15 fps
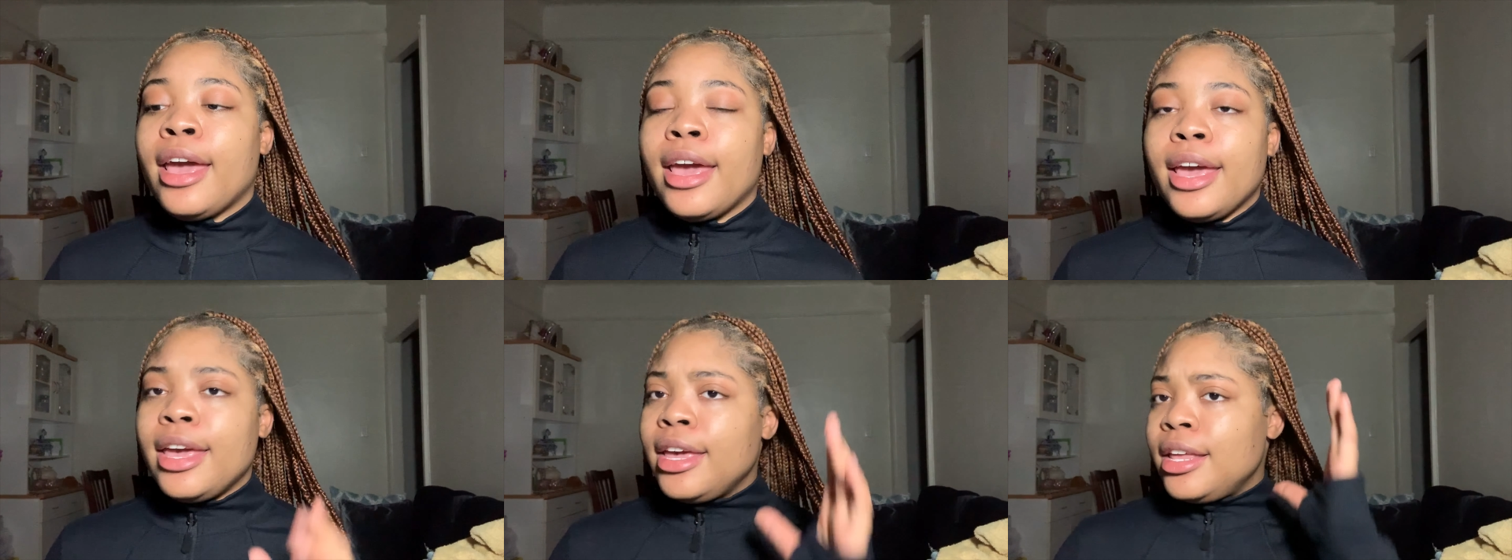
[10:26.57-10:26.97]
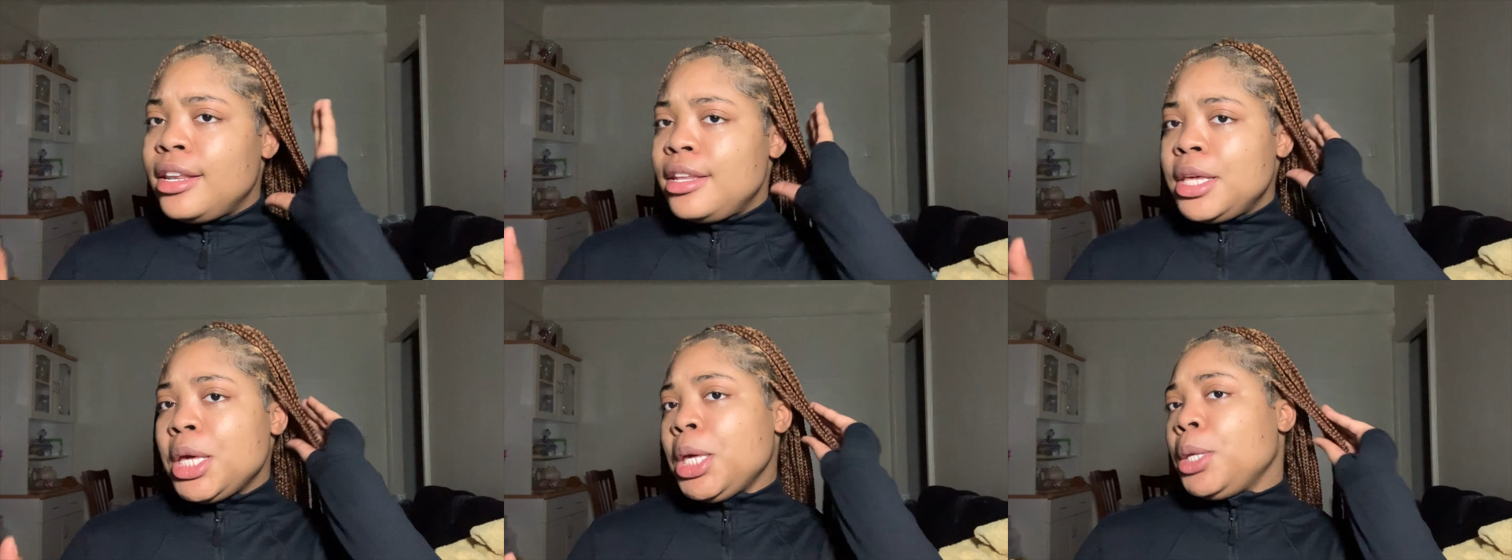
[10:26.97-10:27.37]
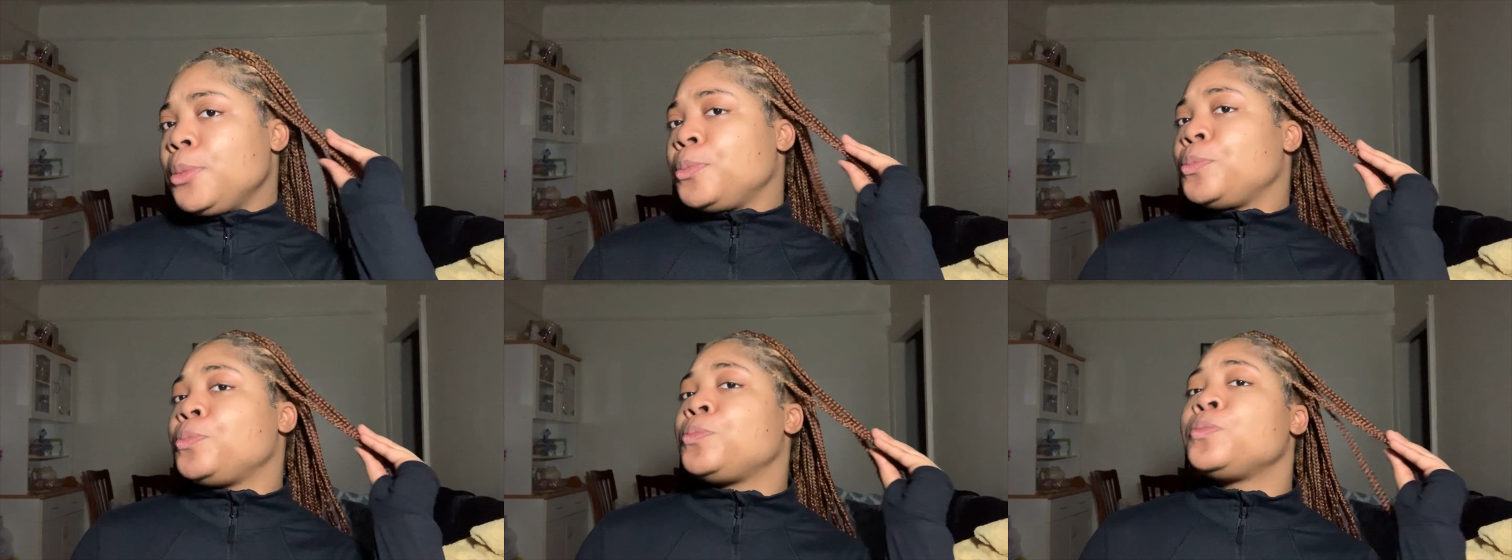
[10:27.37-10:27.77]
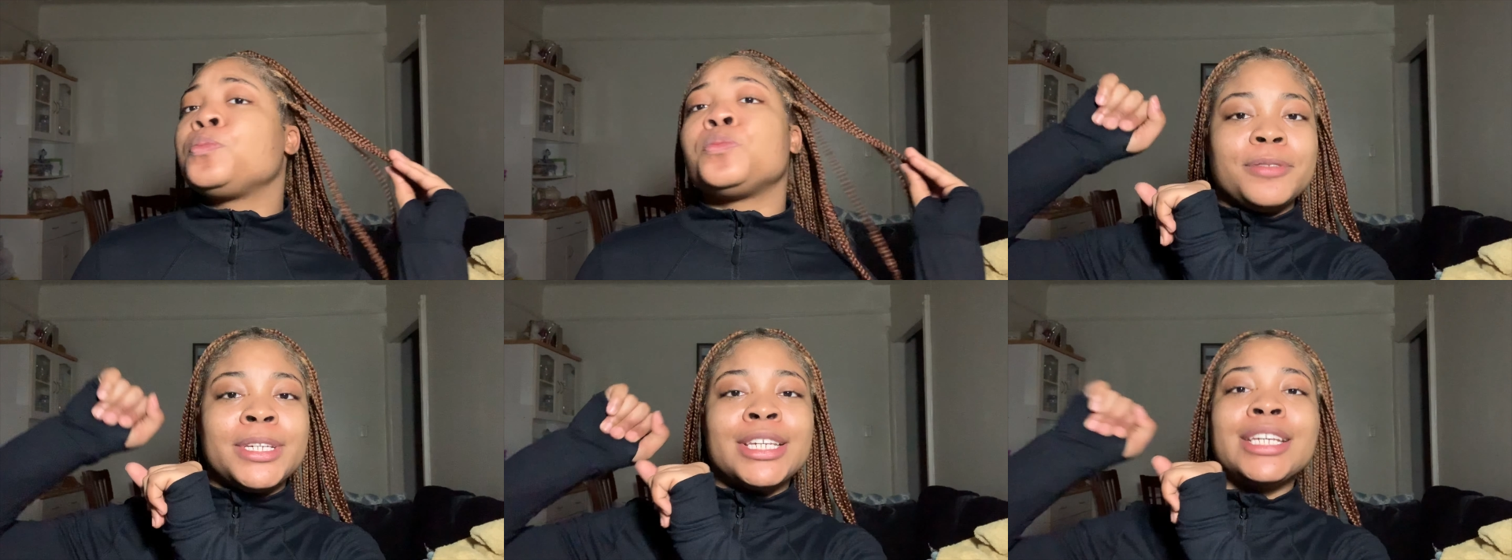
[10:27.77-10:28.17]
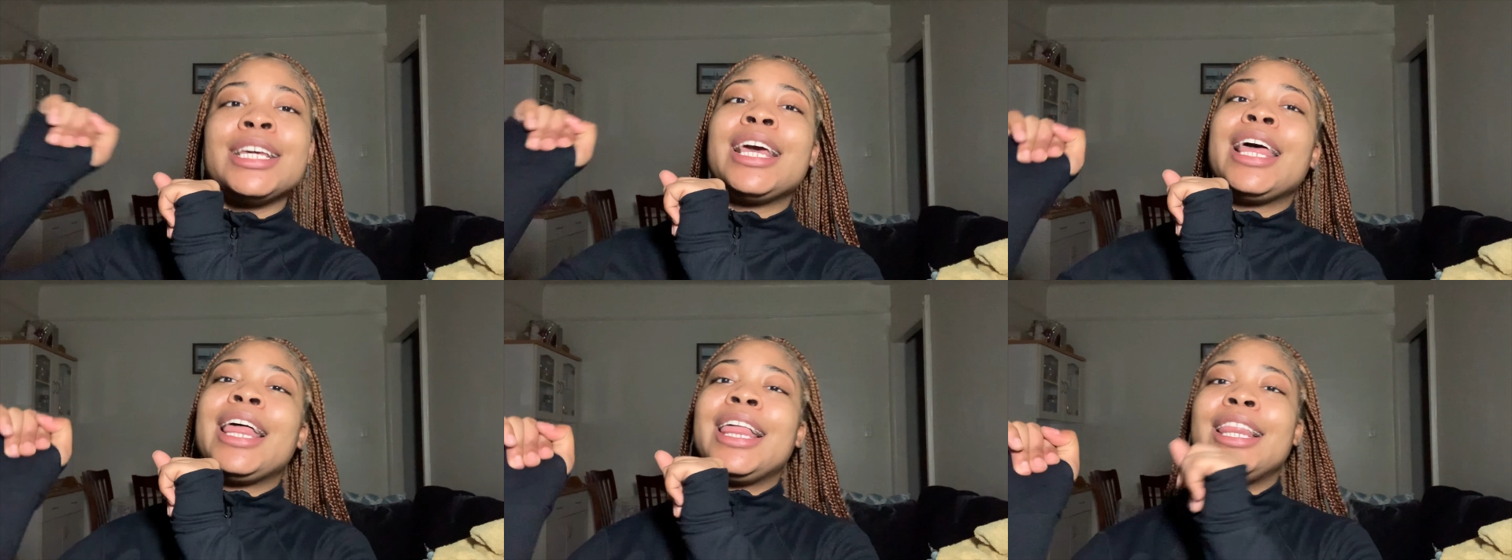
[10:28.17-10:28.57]
And yeah.
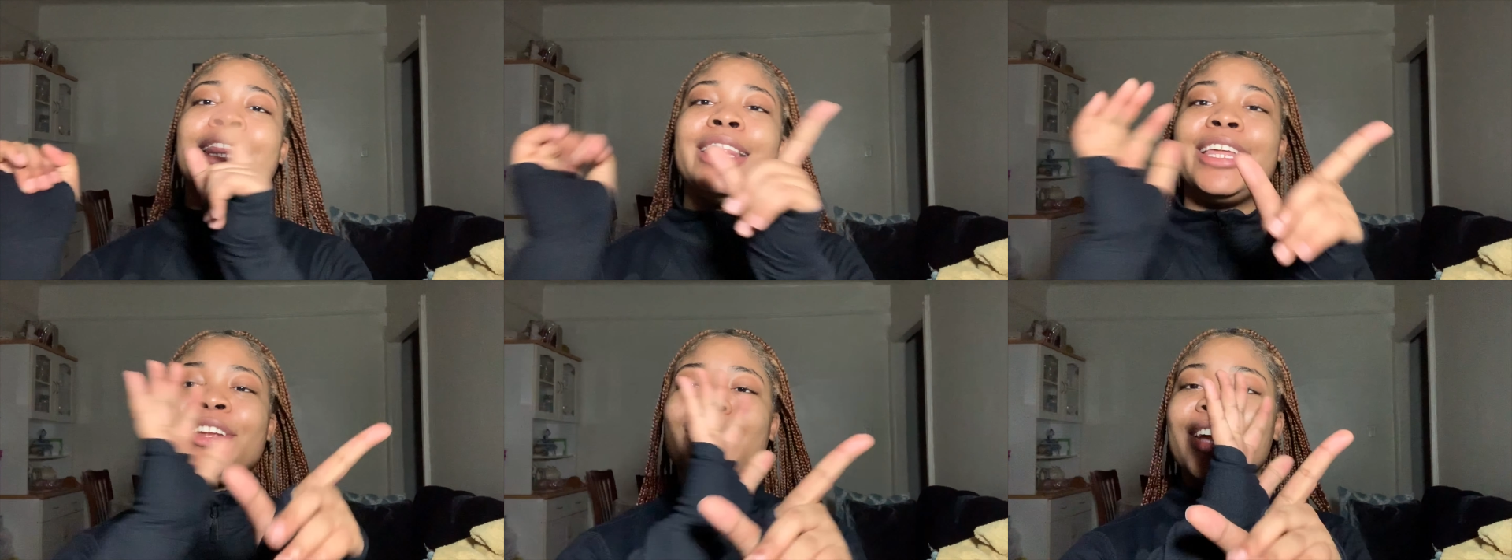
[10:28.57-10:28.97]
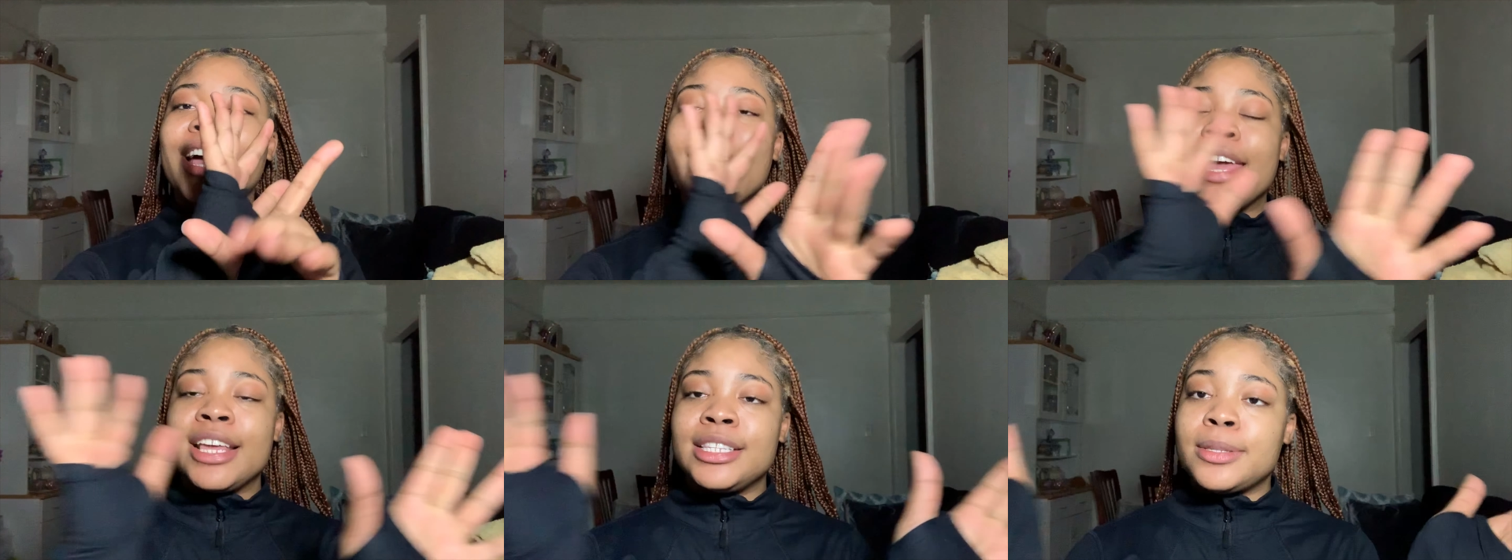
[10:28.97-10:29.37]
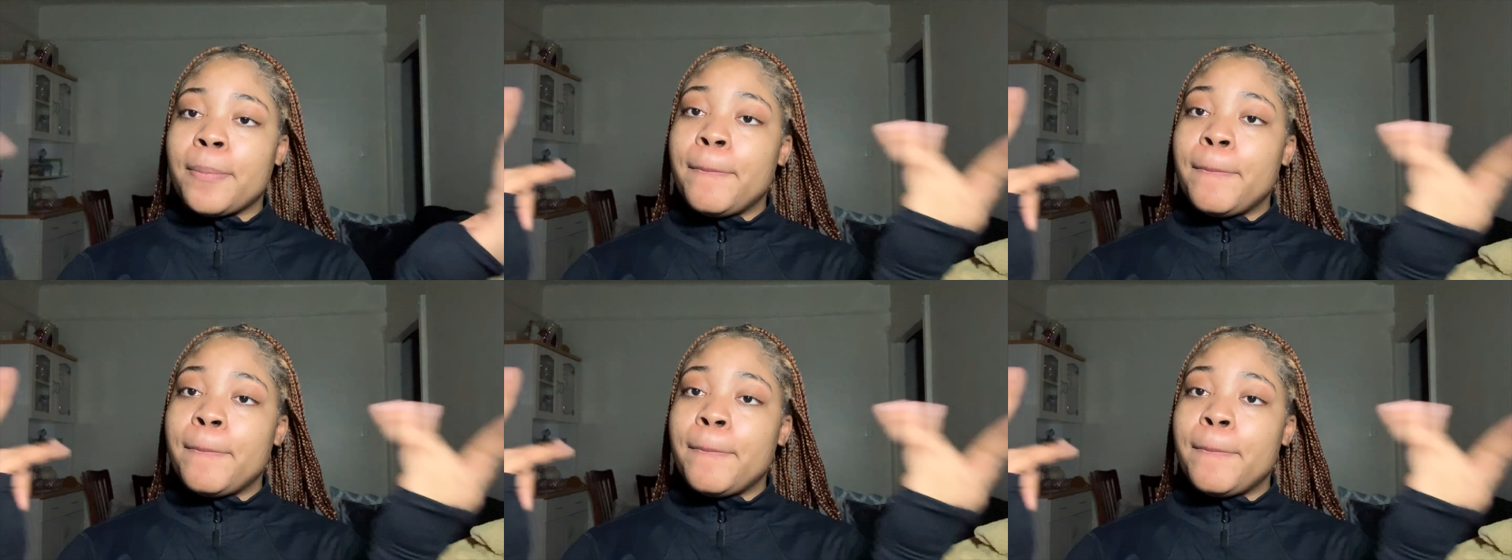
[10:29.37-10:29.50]
Later guys,